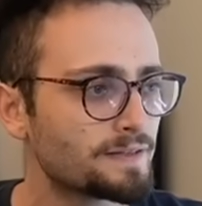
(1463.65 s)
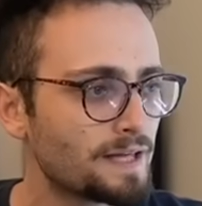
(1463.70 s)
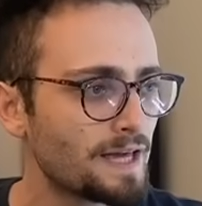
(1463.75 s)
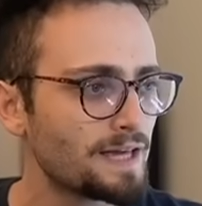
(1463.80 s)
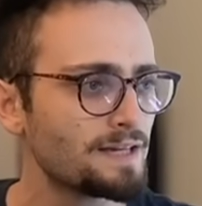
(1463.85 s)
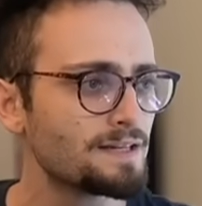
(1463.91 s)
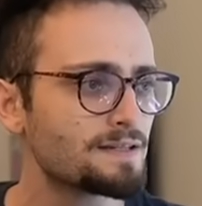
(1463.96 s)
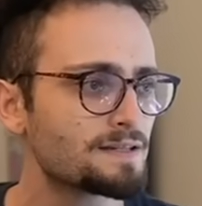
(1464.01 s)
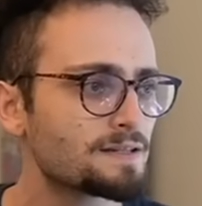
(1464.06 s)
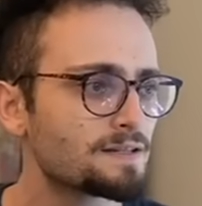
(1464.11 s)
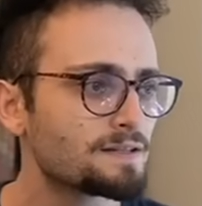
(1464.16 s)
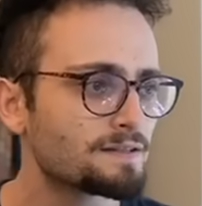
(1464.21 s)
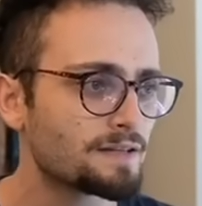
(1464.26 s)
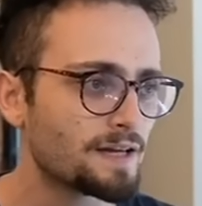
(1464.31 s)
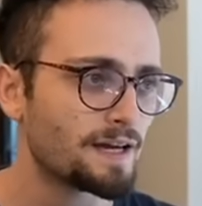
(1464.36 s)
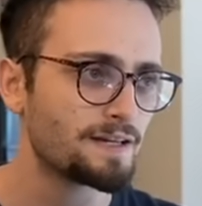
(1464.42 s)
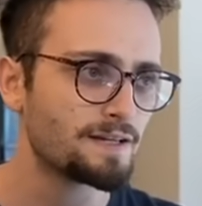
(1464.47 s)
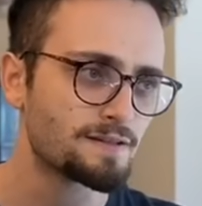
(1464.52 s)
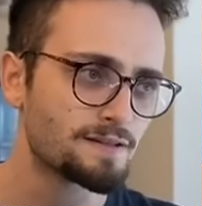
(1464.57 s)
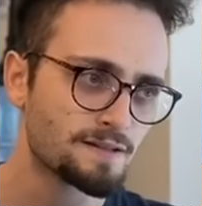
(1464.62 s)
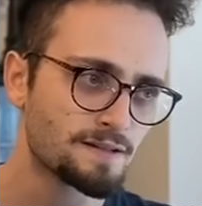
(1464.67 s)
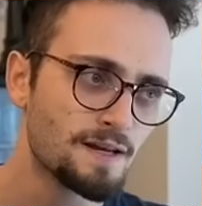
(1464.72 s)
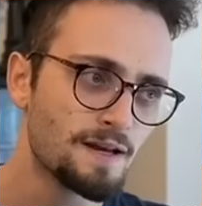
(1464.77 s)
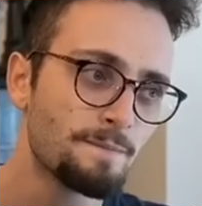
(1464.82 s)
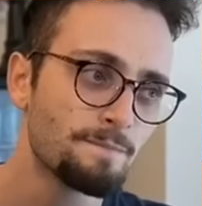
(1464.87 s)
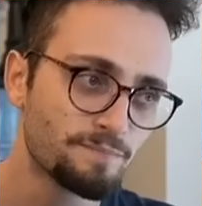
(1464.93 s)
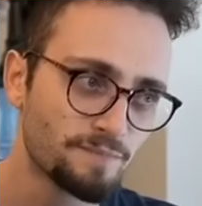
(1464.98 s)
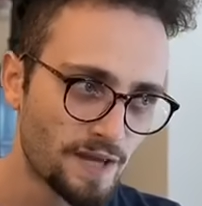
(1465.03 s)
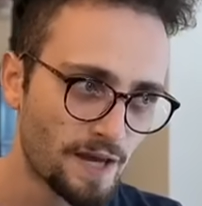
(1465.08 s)
Takes, takes,
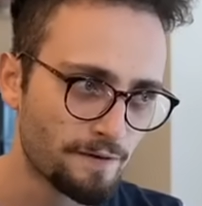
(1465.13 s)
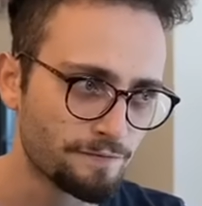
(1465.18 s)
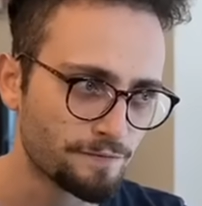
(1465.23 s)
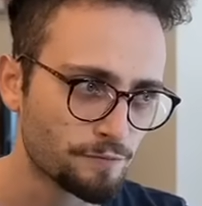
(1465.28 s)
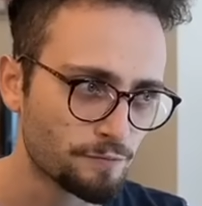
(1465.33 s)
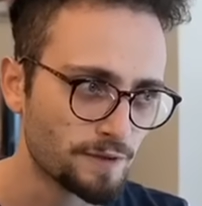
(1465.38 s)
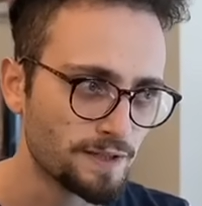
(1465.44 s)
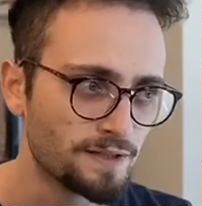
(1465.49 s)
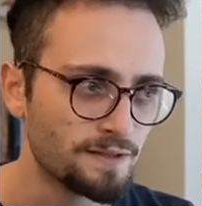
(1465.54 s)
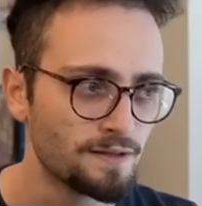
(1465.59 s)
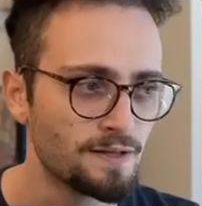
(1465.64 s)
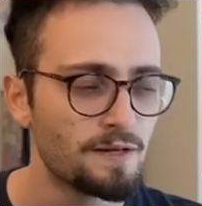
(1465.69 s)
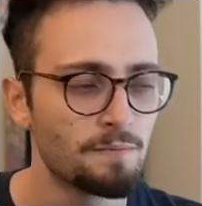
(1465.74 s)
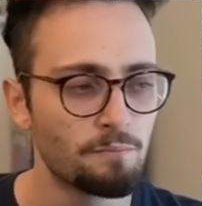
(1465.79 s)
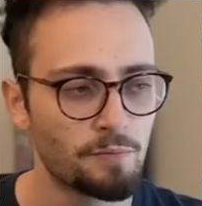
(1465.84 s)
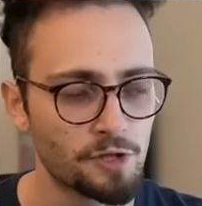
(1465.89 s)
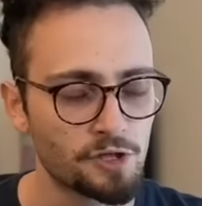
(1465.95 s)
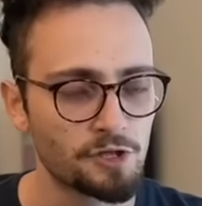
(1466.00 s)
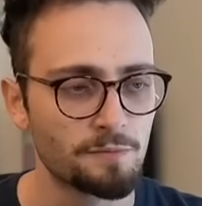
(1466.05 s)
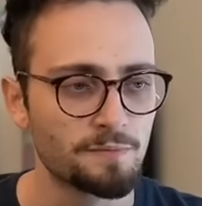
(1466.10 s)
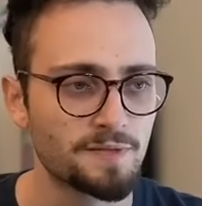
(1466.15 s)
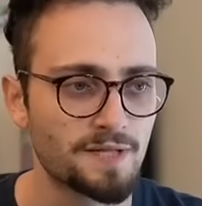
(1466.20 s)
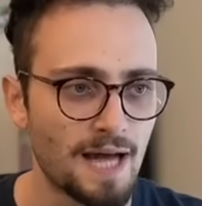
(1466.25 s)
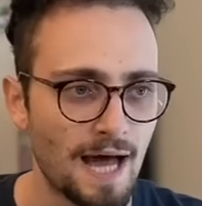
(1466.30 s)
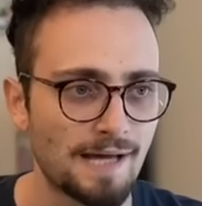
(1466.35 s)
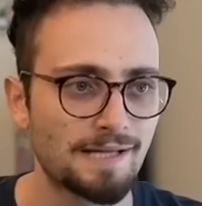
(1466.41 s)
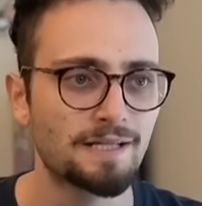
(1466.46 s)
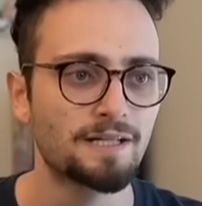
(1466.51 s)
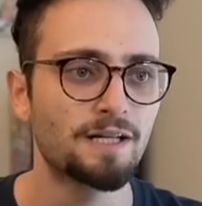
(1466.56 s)
f three, bishop's
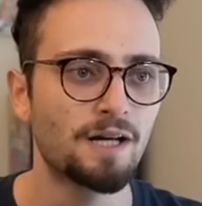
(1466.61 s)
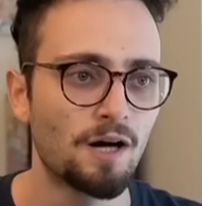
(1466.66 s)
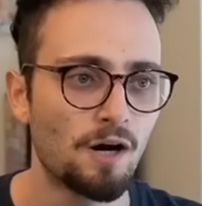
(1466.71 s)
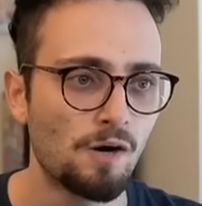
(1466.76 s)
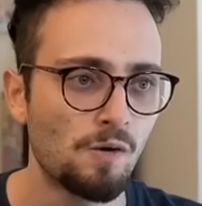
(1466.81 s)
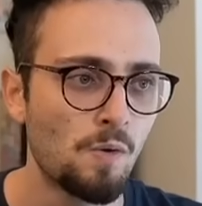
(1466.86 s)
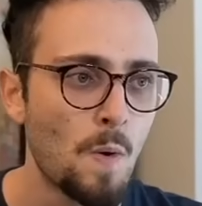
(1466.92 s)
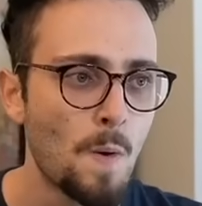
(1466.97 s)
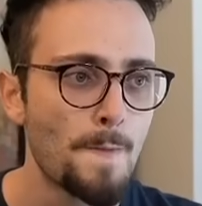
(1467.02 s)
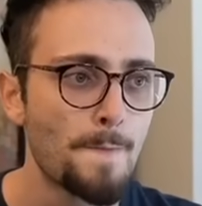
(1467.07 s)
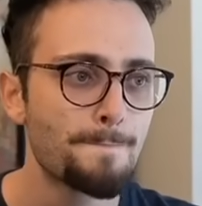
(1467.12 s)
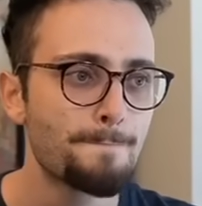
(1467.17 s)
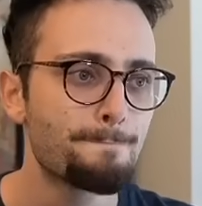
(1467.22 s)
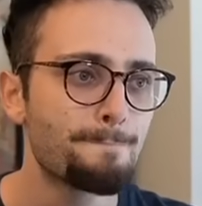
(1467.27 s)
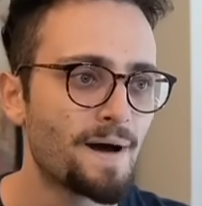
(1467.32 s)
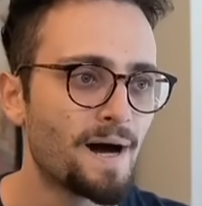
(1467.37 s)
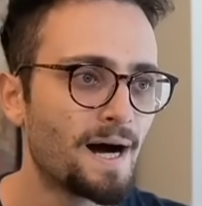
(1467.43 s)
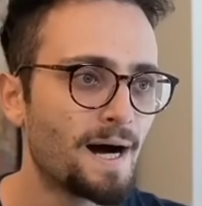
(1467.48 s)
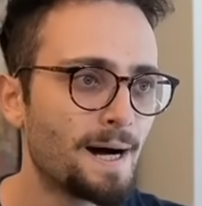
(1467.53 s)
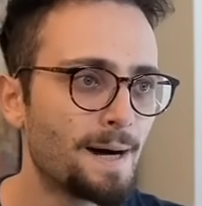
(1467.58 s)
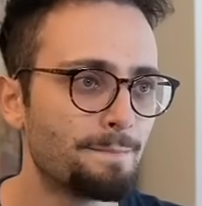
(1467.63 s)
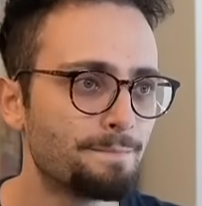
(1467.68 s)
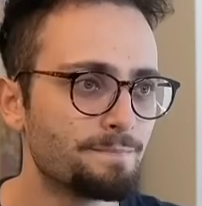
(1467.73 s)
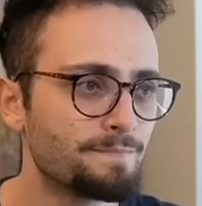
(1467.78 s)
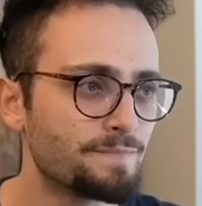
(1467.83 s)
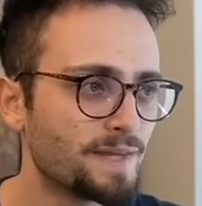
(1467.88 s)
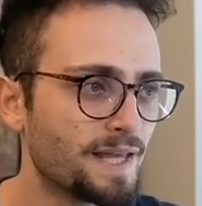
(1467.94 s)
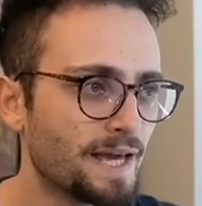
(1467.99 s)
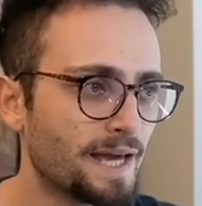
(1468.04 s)
gotta go,
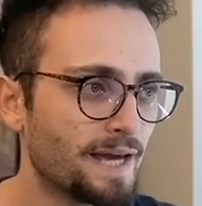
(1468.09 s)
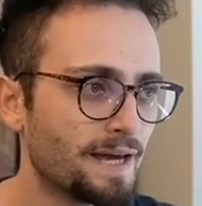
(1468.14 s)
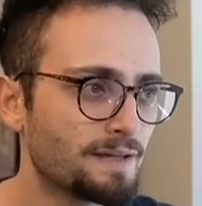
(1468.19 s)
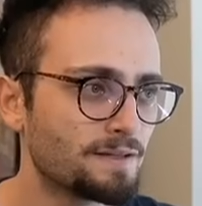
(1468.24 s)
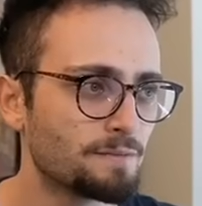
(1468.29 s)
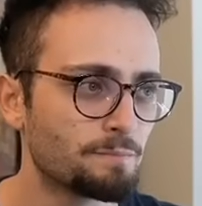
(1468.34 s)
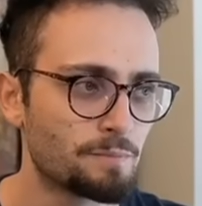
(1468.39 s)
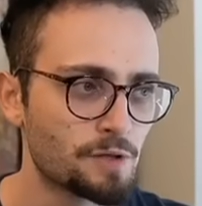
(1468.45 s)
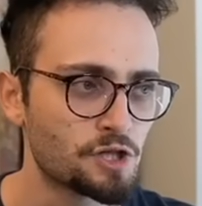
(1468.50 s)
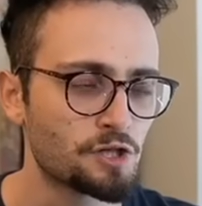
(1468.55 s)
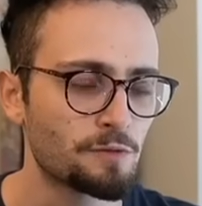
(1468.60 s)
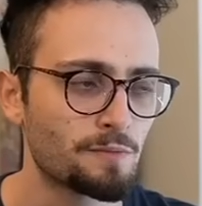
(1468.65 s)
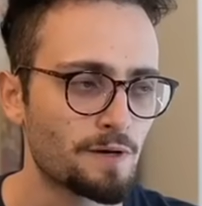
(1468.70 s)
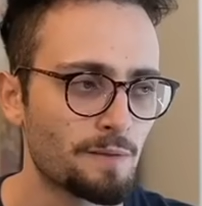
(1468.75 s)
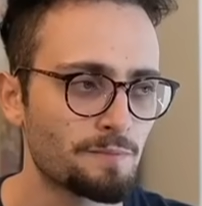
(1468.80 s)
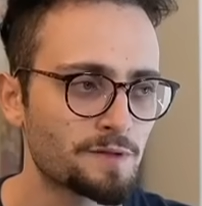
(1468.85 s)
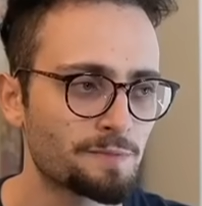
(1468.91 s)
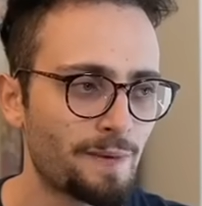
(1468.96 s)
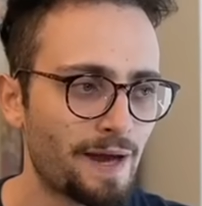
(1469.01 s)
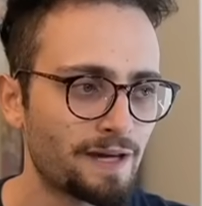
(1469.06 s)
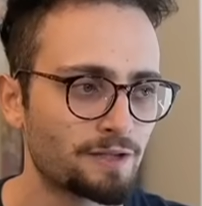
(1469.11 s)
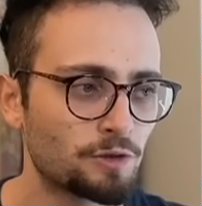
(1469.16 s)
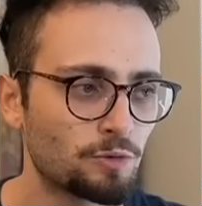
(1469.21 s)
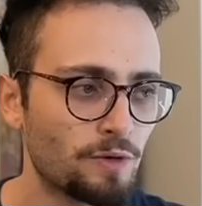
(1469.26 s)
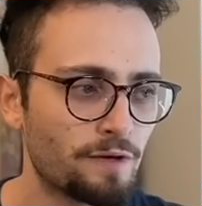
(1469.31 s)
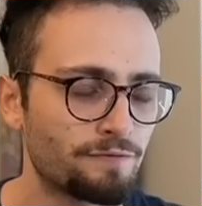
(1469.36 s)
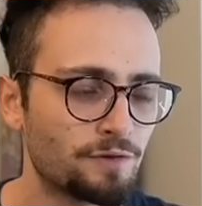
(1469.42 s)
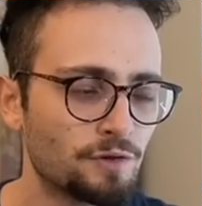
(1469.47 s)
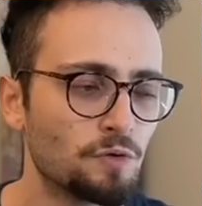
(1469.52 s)
um, and bishop comes back
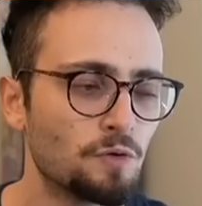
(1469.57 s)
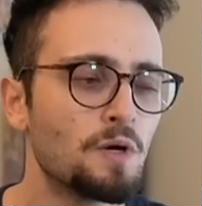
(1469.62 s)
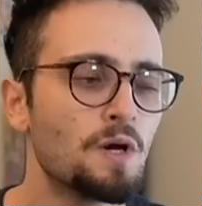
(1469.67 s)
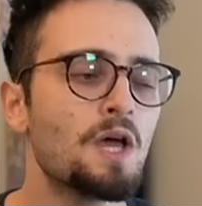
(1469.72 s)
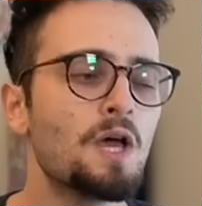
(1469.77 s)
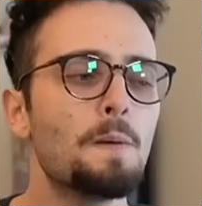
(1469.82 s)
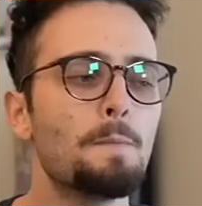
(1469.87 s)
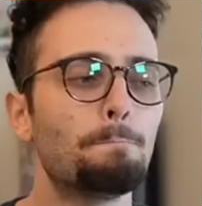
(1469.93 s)
to f two.